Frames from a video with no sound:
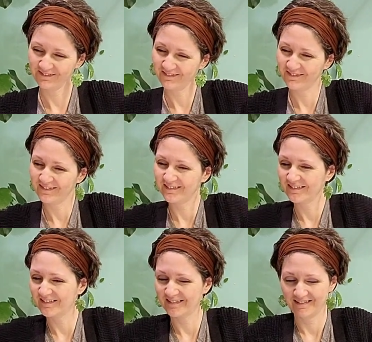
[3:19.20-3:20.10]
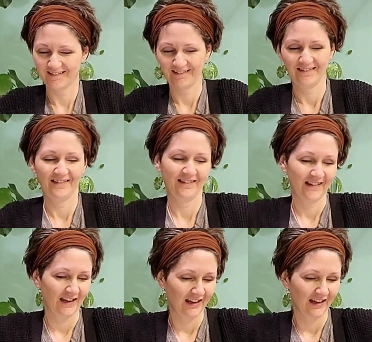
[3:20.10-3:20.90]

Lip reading: Nothing is said.